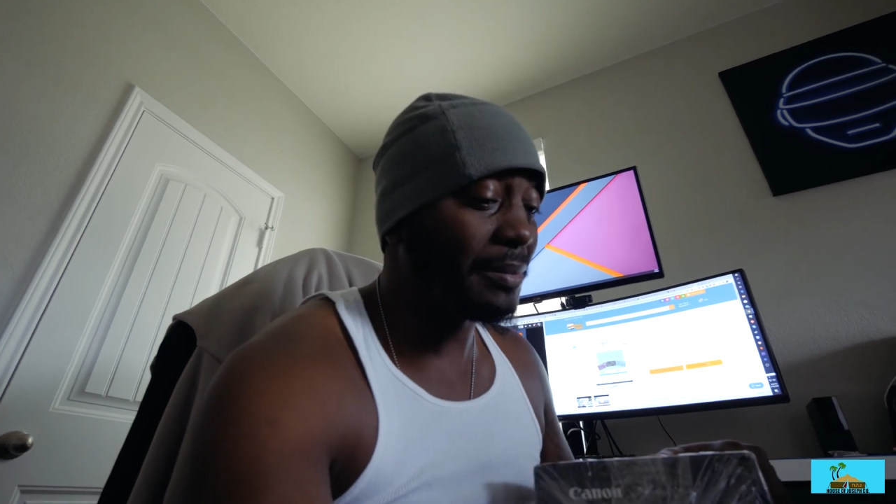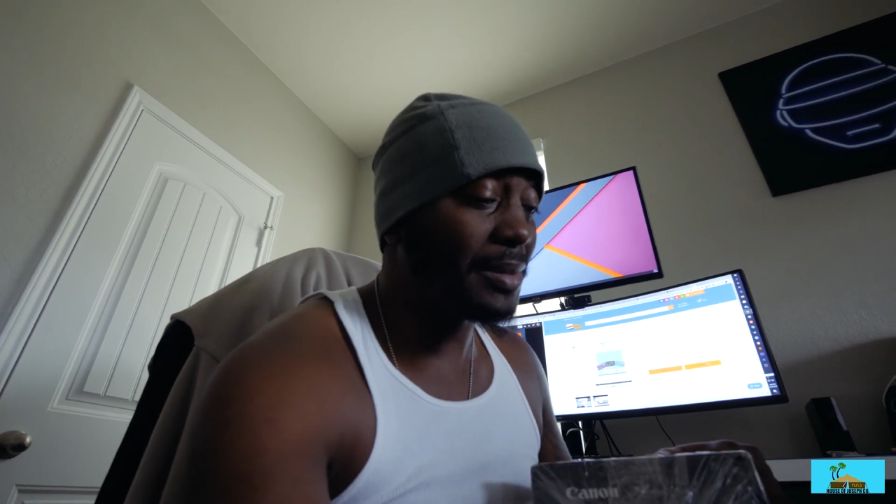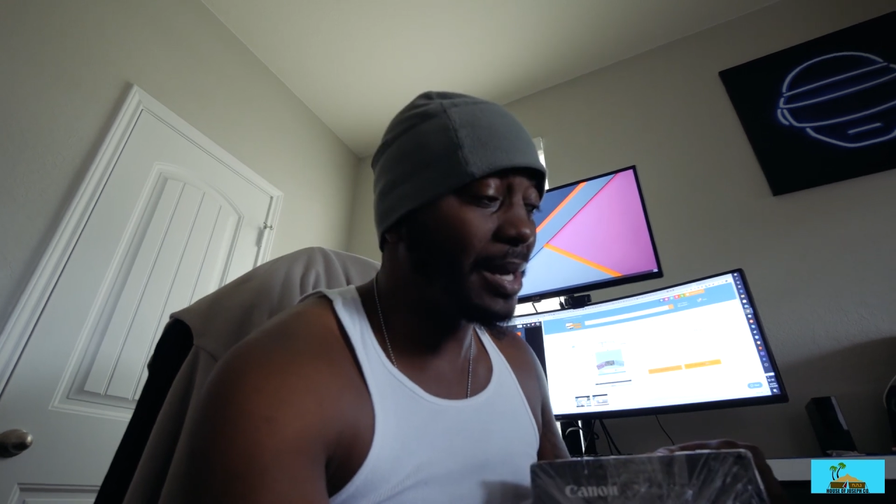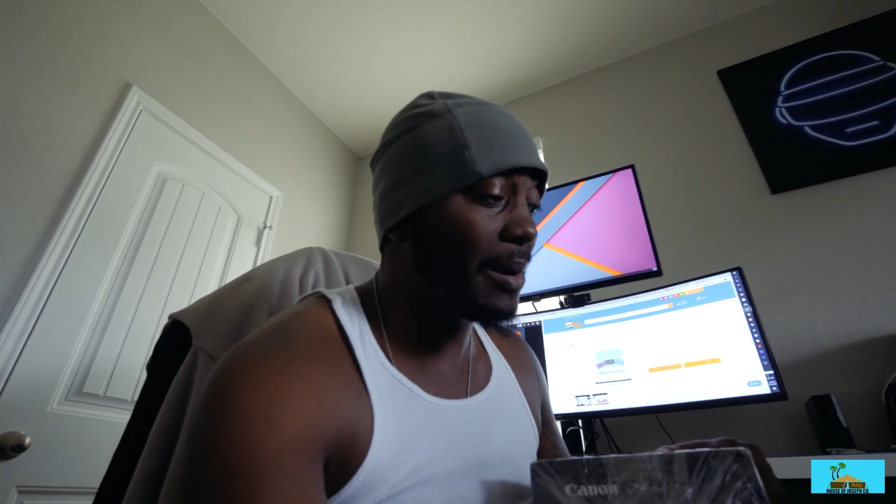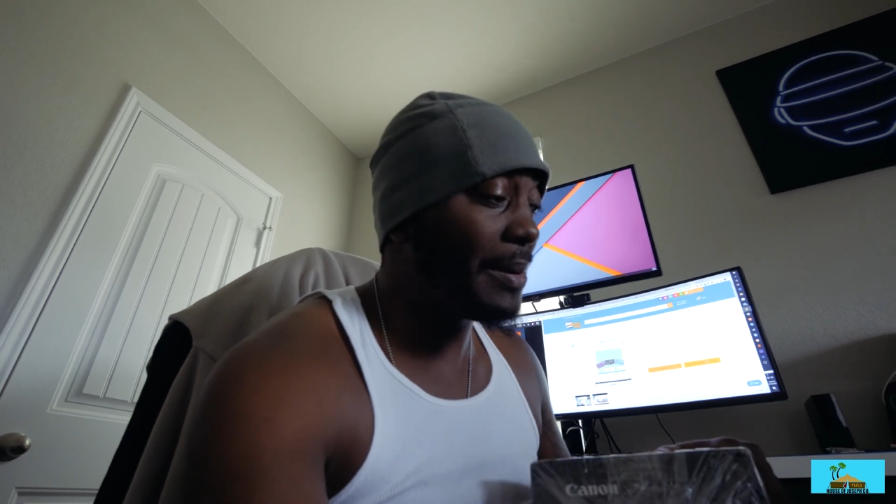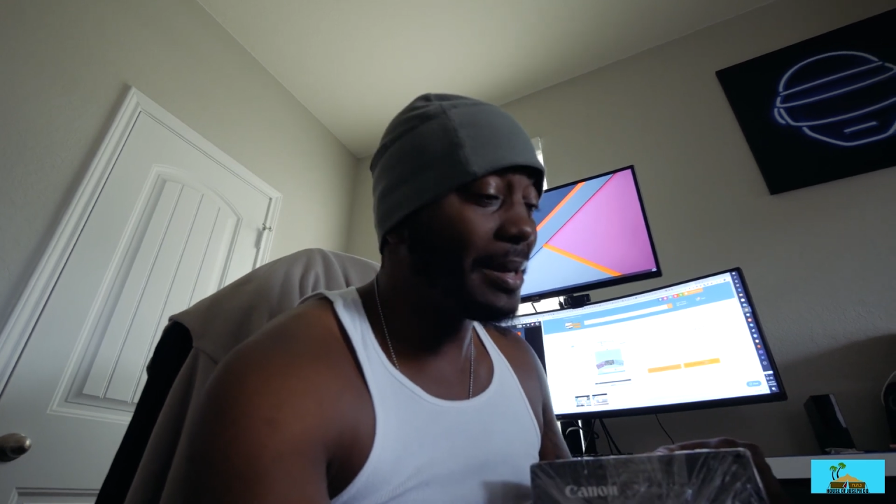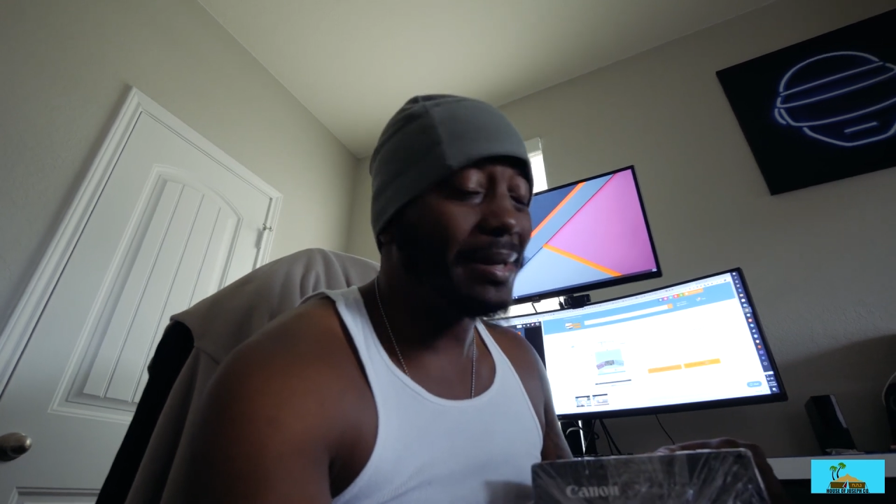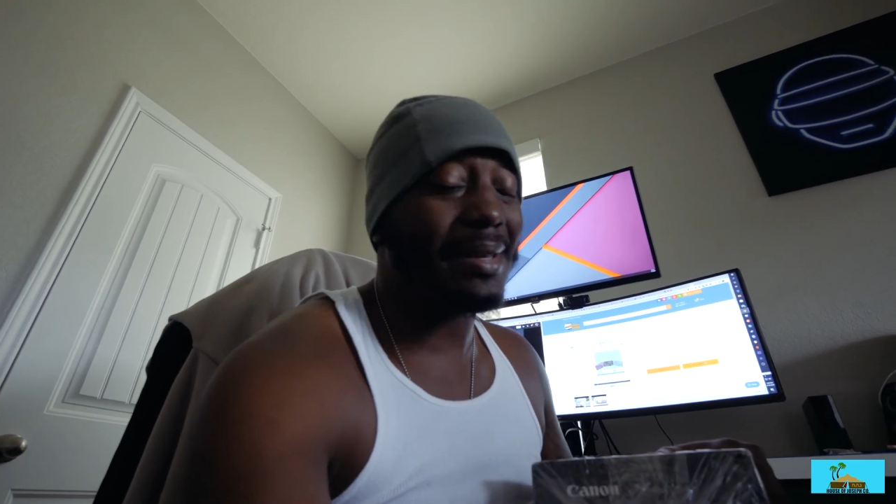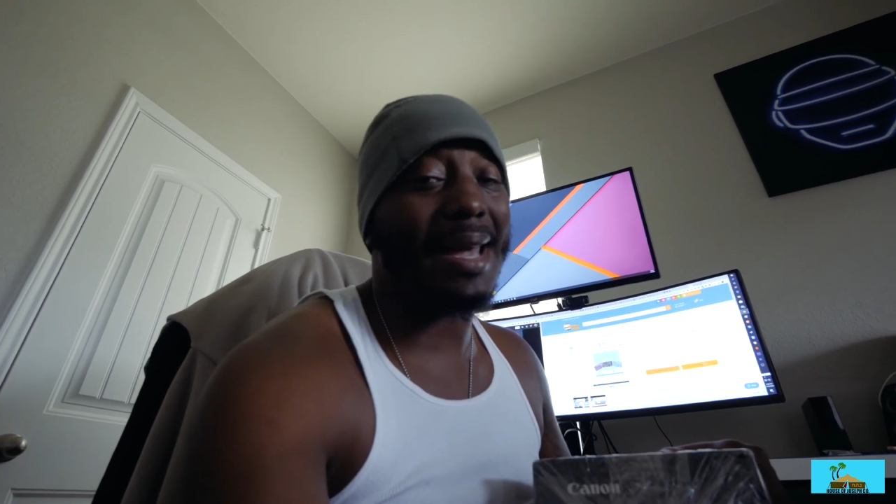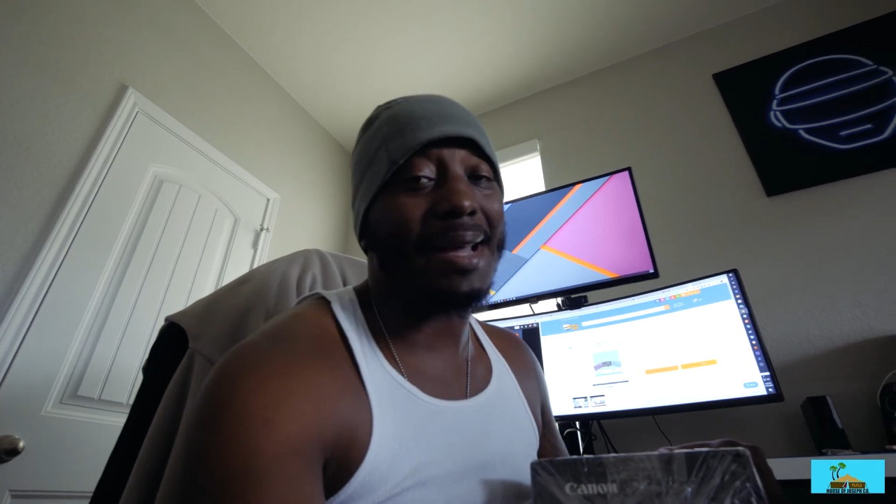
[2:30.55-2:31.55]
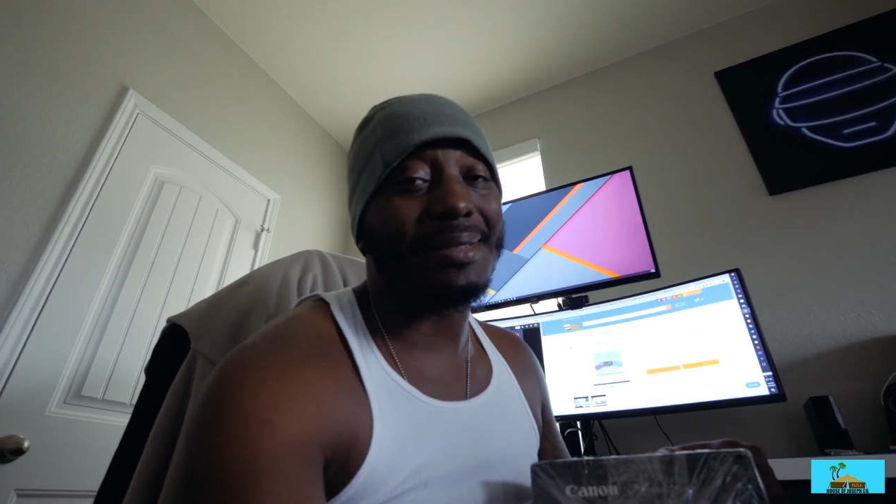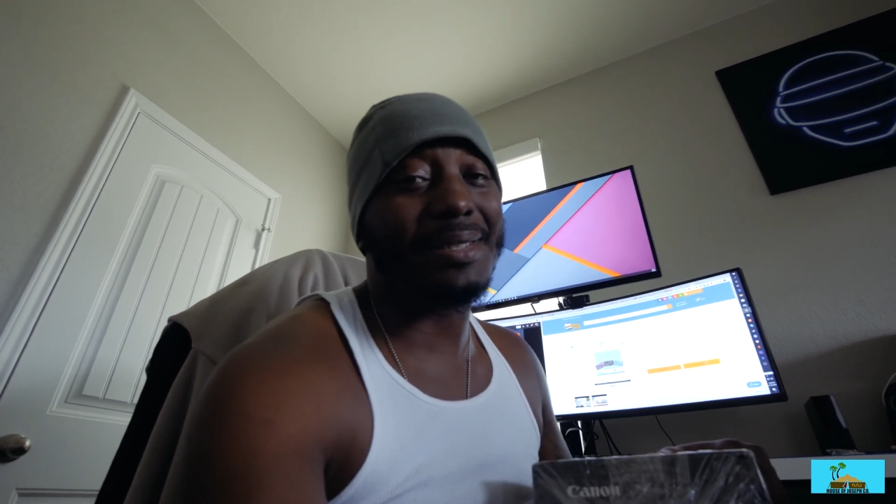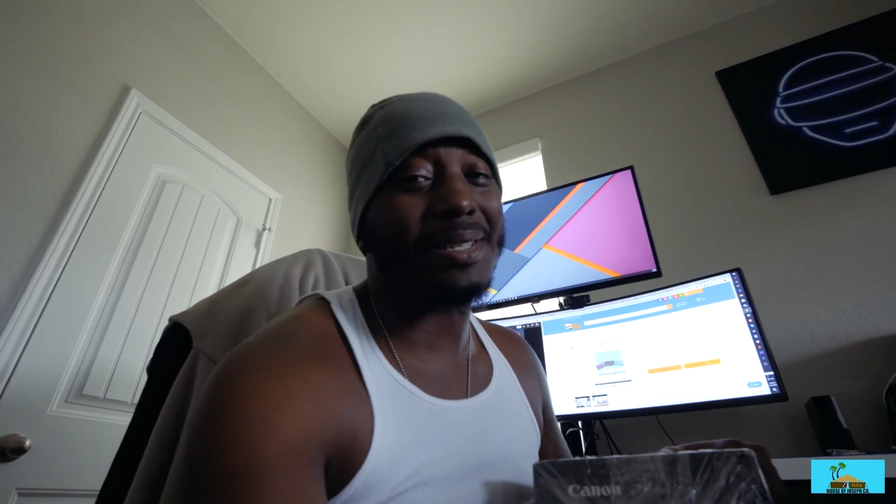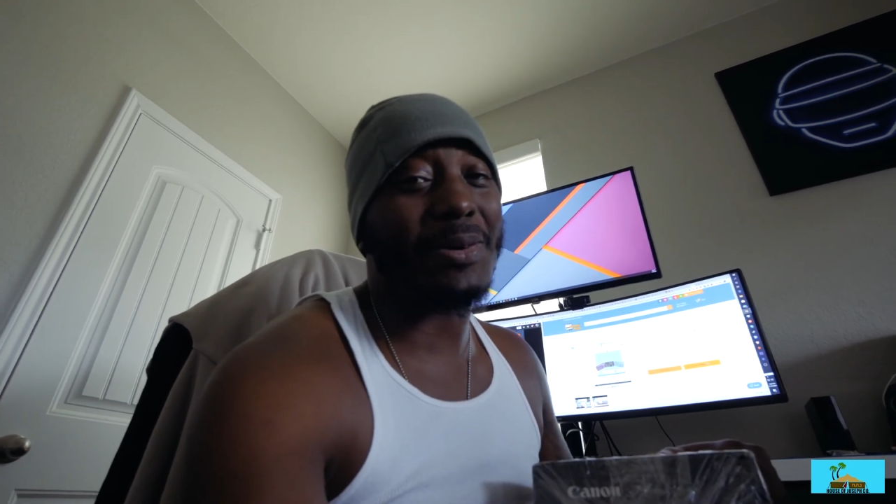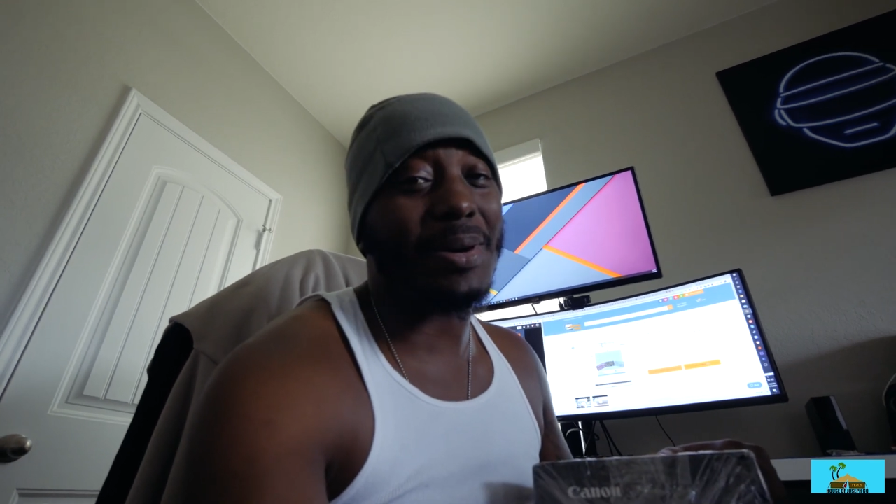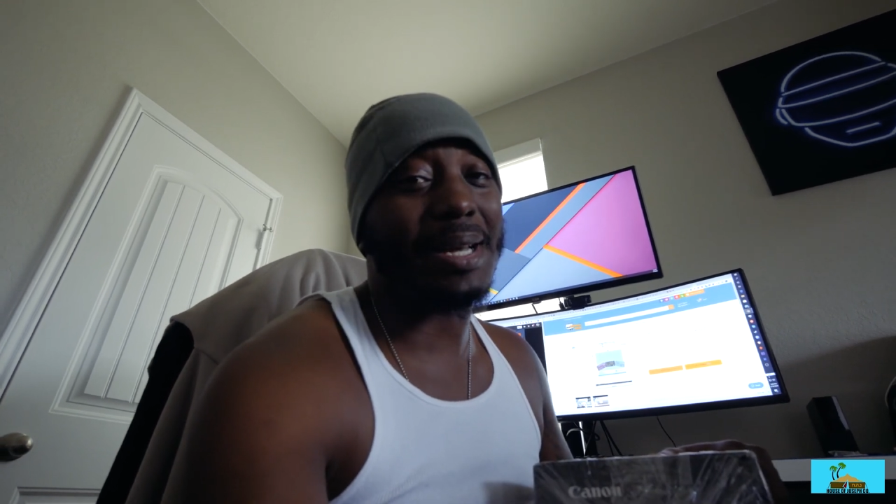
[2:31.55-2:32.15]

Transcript: So, yeah, just a quick